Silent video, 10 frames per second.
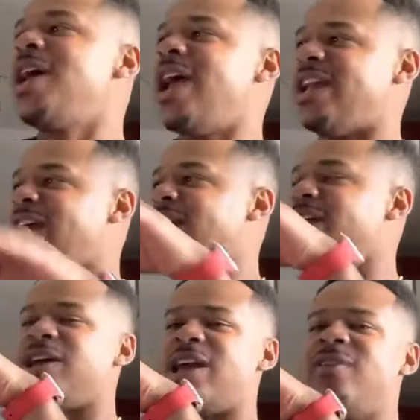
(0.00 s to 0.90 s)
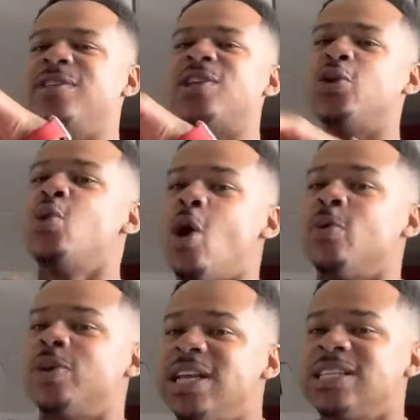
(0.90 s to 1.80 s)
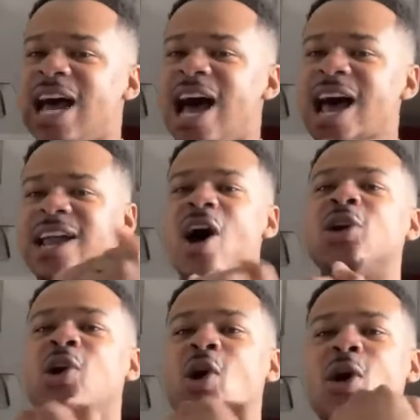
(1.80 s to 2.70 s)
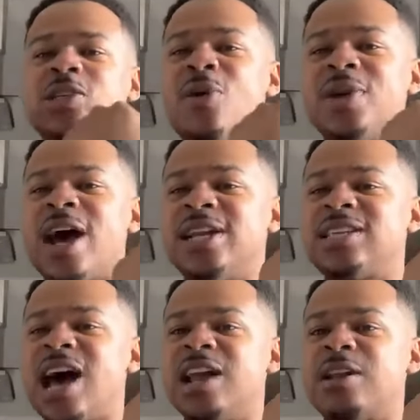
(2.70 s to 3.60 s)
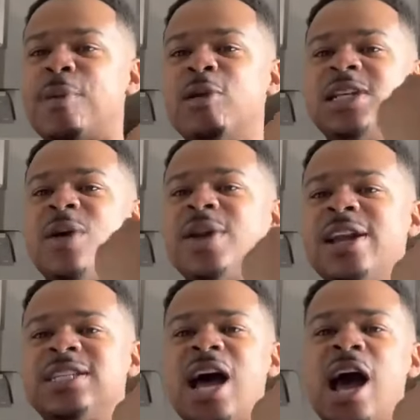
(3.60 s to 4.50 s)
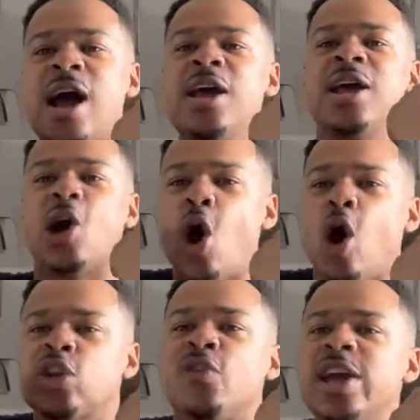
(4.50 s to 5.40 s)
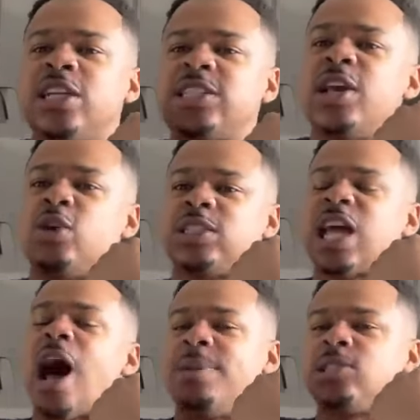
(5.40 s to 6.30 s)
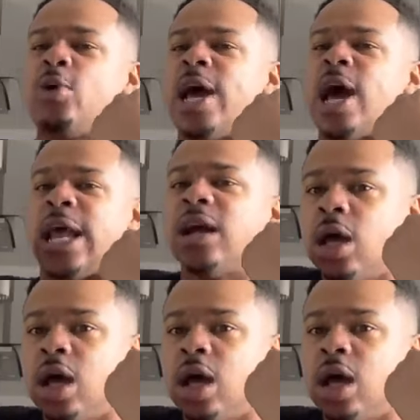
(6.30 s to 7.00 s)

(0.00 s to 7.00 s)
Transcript: And then even though you on this side and all the cars coming down this side, the police coming down this side, cars over here still stop and slow down like,